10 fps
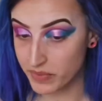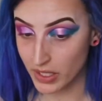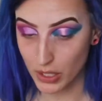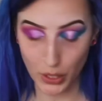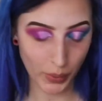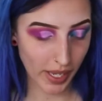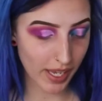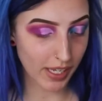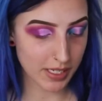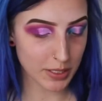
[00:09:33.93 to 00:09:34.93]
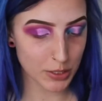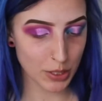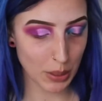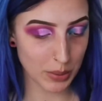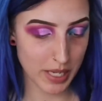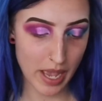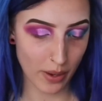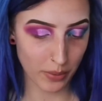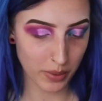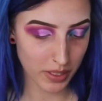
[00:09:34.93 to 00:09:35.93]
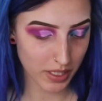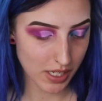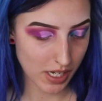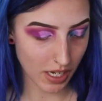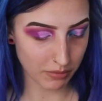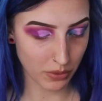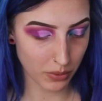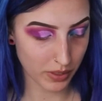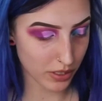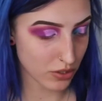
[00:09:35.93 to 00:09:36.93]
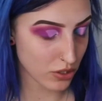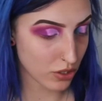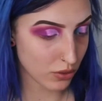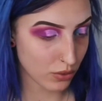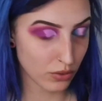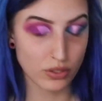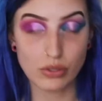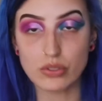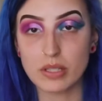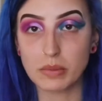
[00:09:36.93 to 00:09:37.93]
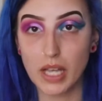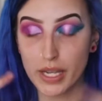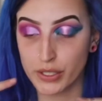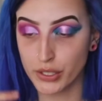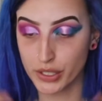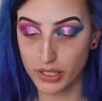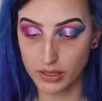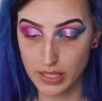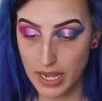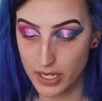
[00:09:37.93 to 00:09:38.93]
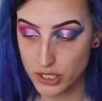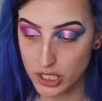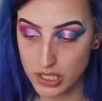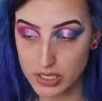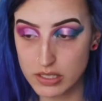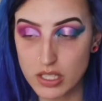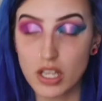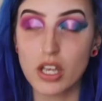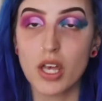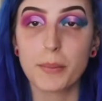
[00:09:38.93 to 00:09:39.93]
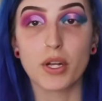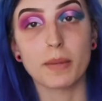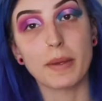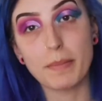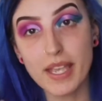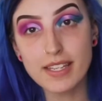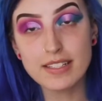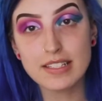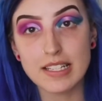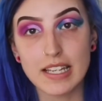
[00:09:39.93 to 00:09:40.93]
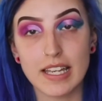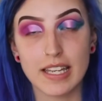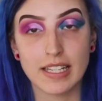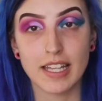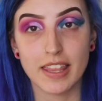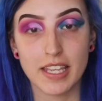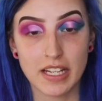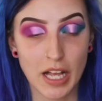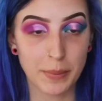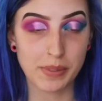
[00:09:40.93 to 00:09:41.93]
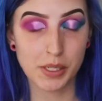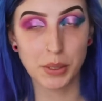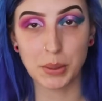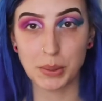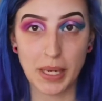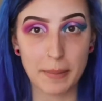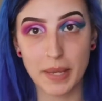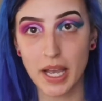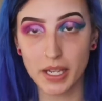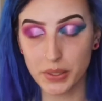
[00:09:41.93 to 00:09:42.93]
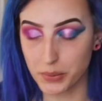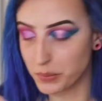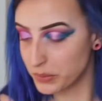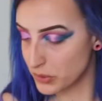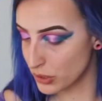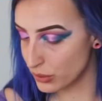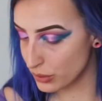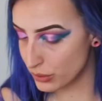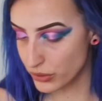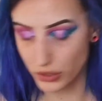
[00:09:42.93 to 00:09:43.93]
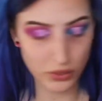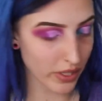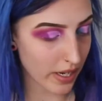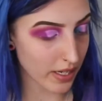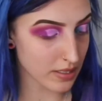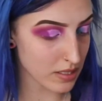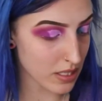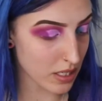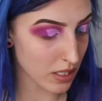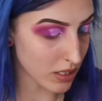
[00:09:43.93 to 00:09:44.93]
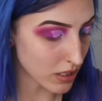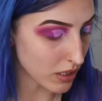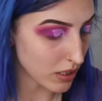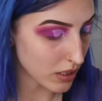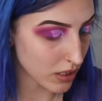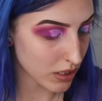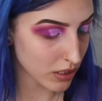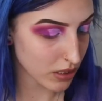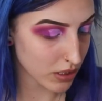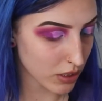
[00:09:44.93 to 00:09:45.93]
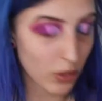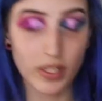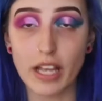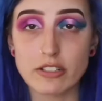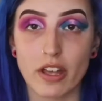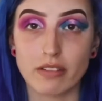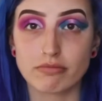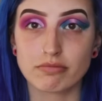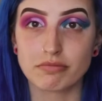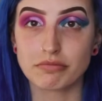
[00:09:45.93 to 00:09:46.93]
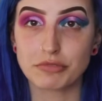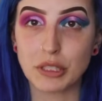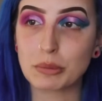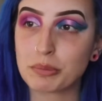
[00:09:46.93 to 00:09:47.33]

okay, so now I'm going to do some liner, lashes, put on my base, and then I'll be right back to show you guys the lower lash line. So